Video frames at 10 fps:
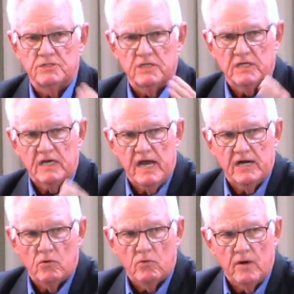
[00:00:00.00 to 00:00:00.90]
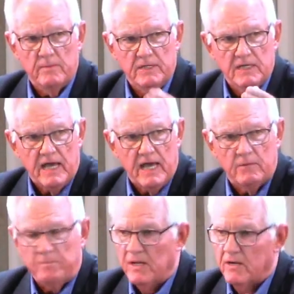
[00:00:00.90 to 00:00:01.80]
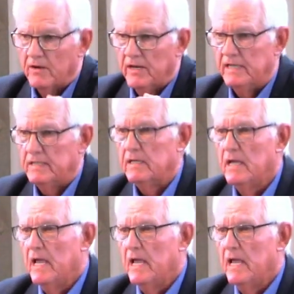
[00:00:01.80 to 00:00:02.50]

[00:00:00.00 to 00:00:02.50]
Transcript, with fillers: that the cankerworm and the caterpillar had eaten.